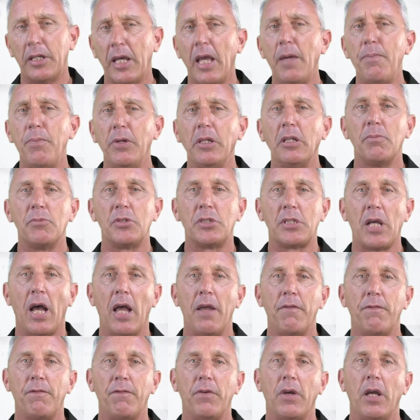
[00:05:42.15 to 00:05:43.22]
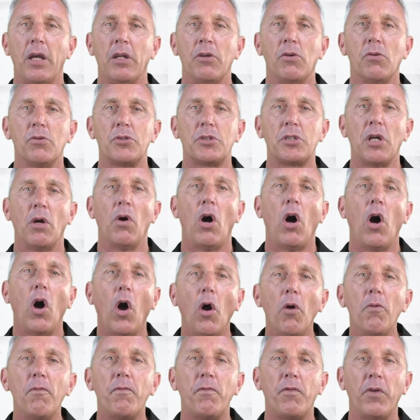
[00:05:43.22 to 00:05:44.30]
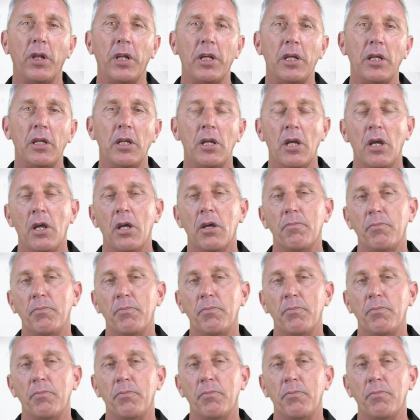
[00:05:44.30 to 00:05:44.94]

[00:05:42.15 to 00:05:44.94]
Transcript: keeping them safe and also hopefully